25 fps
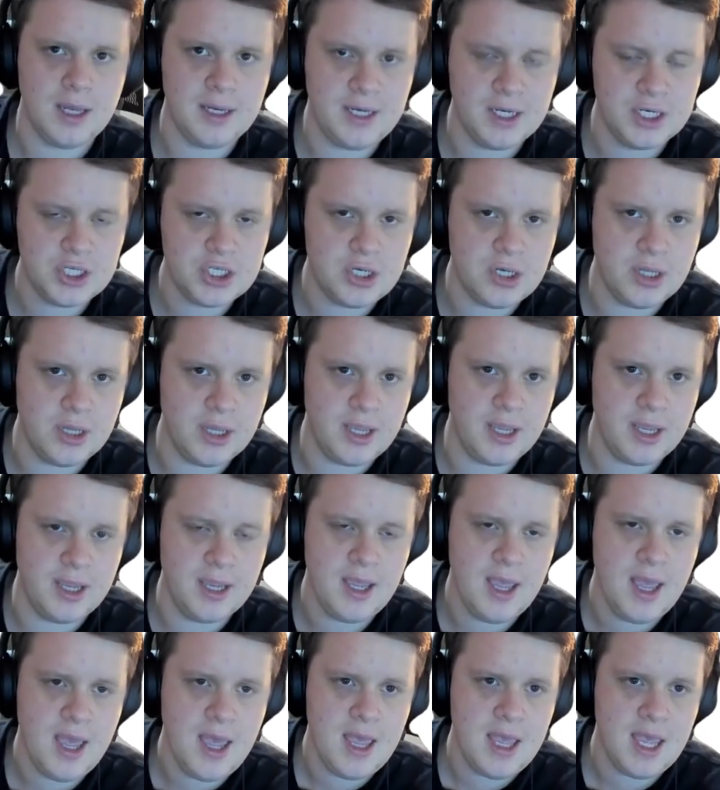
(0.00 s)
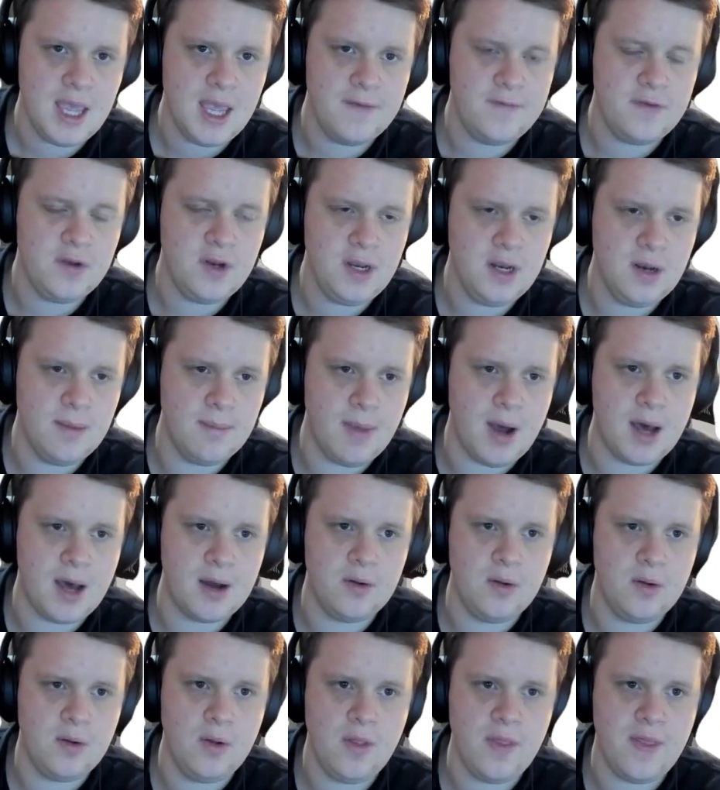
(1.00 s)
Additionally, if you need a
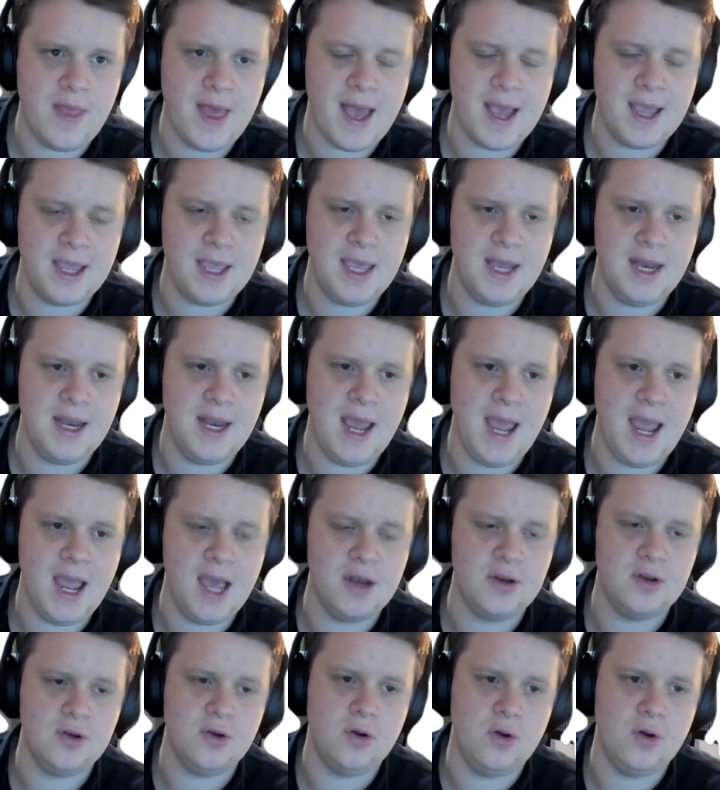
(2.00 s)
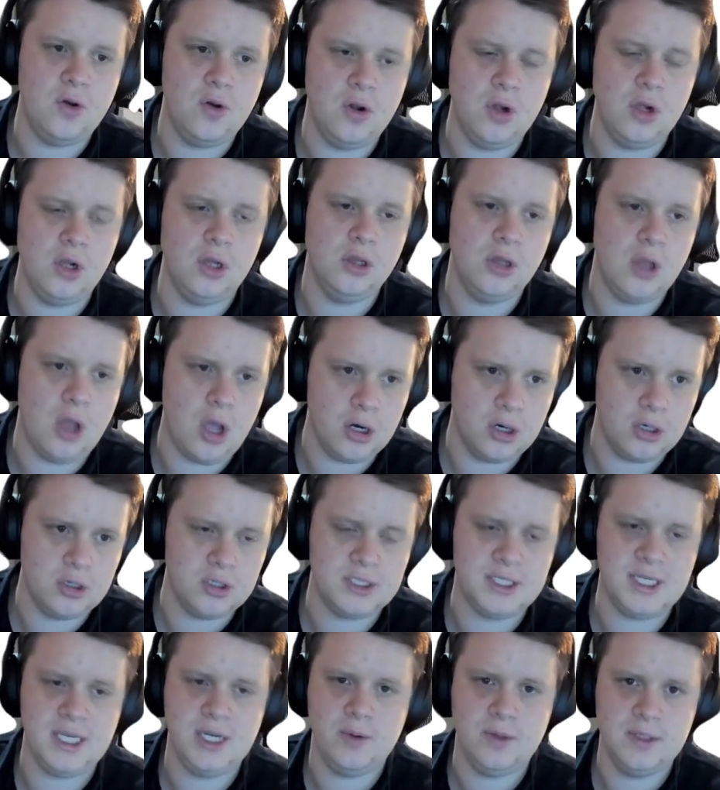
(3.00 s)
model that can handle
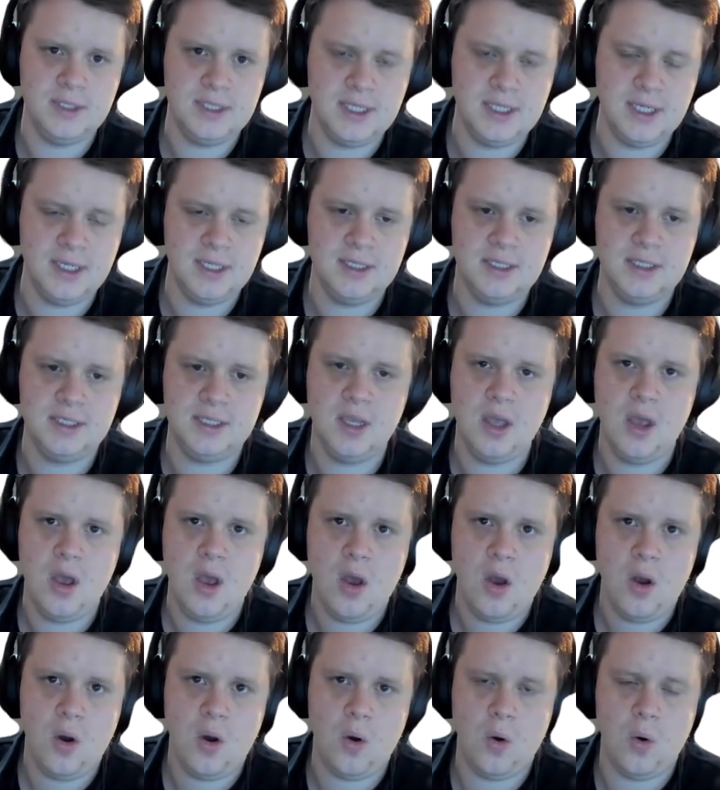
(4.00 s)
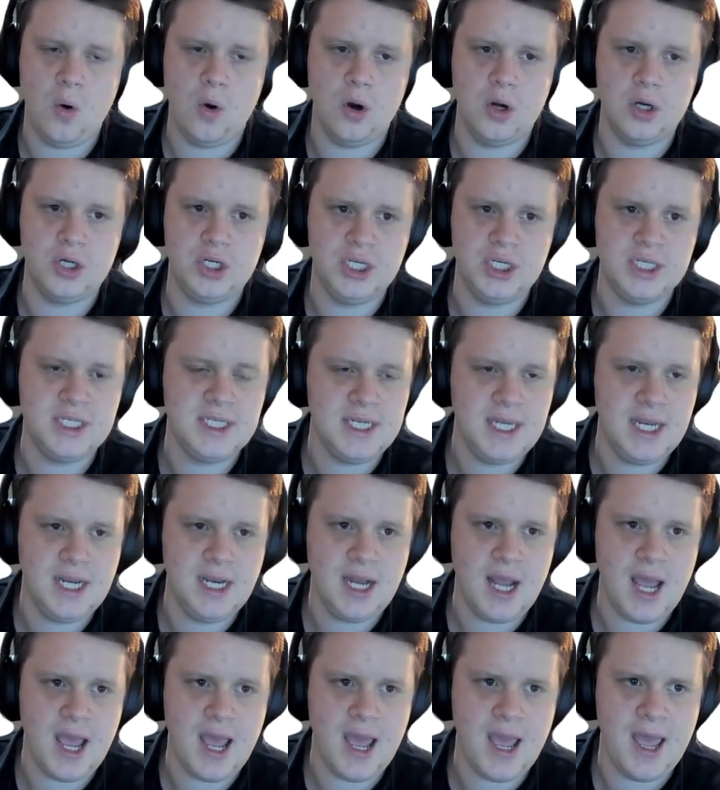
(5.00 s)
longer sequences, or just
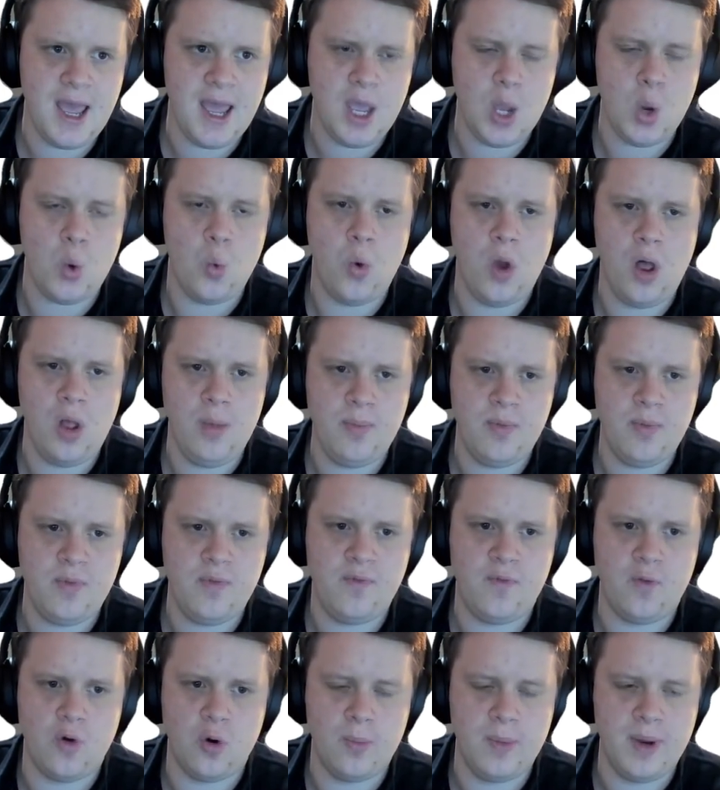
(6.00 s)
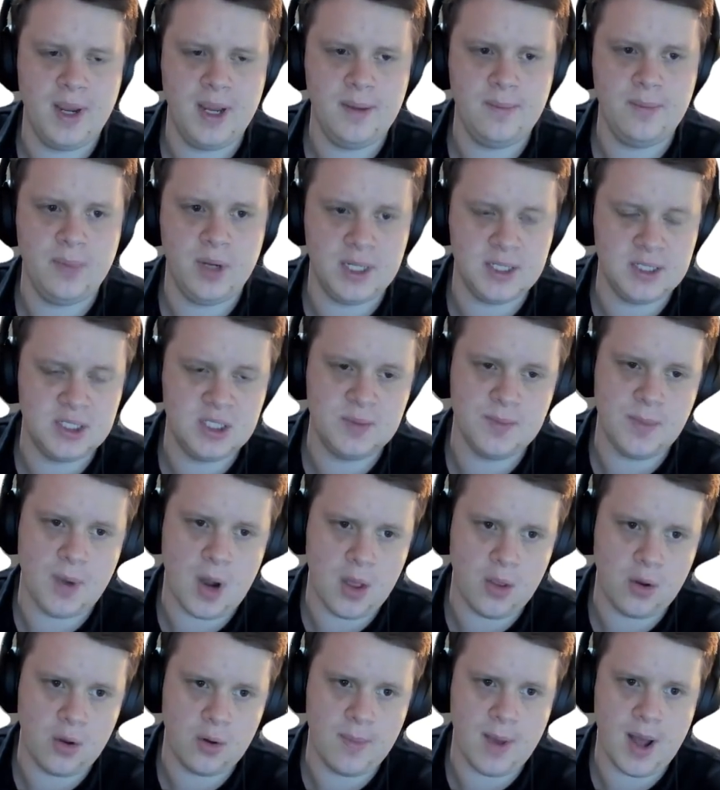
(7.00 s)
need a well-performing but
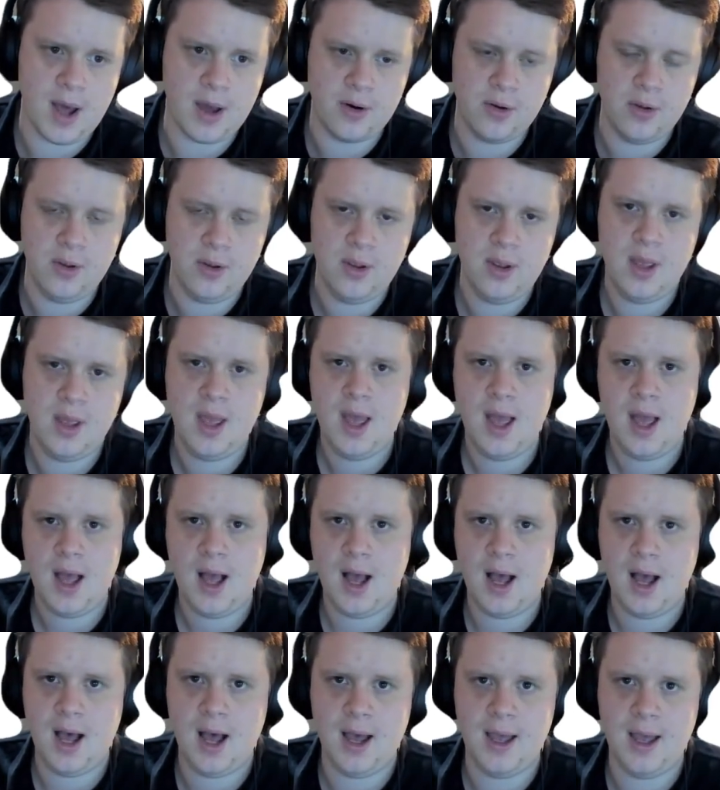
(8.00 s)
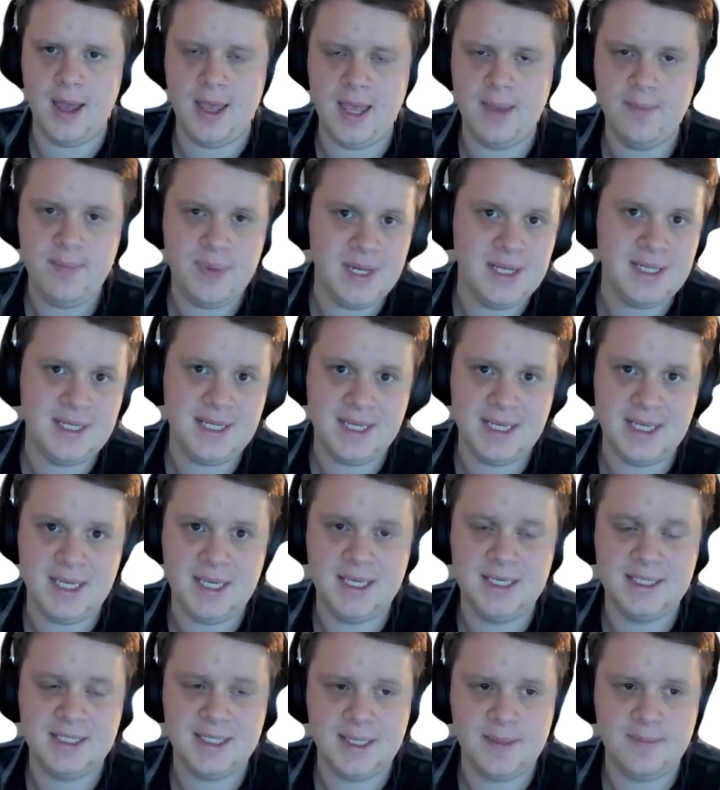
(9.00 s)
smaller model,
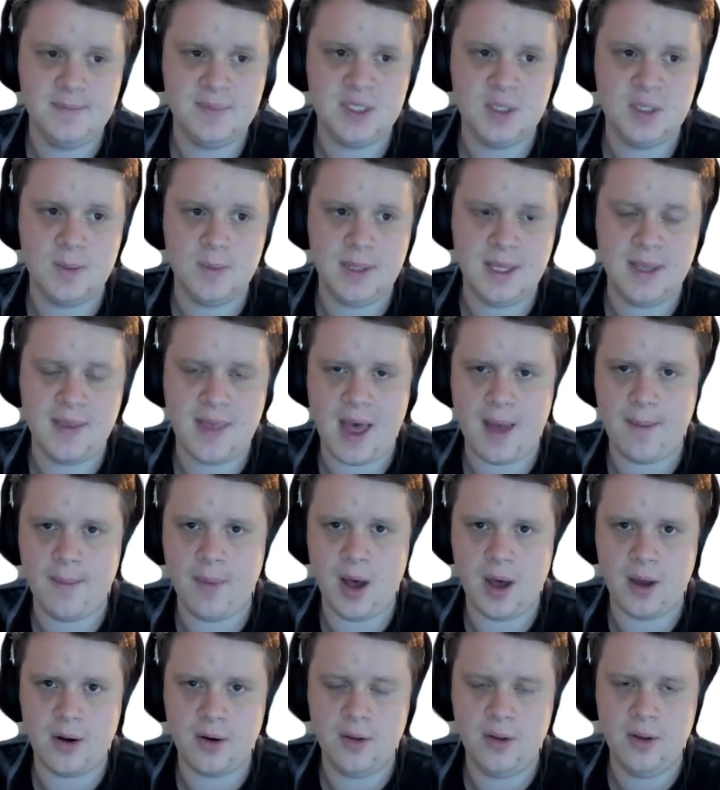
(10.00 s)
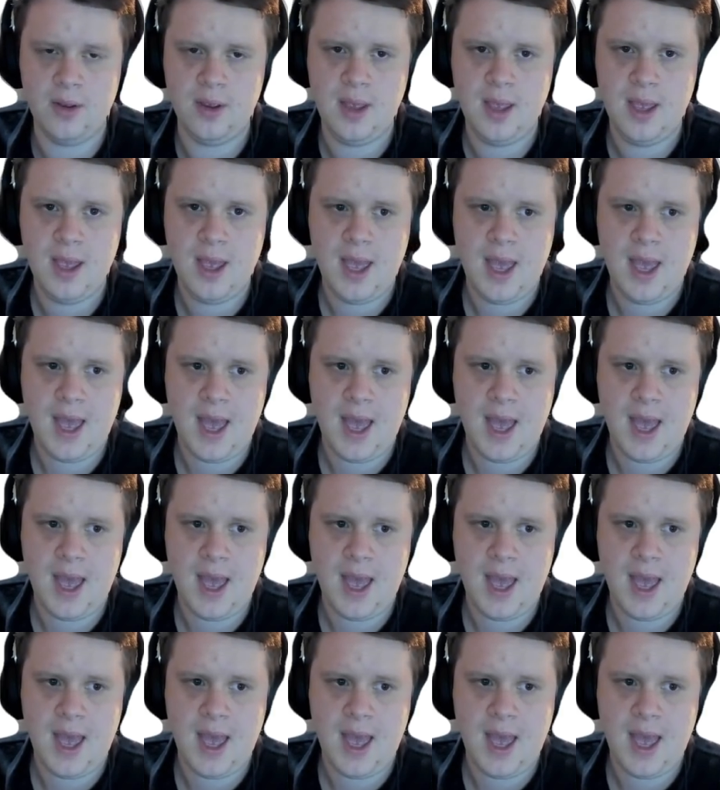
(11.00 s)
MPT seems to be that model,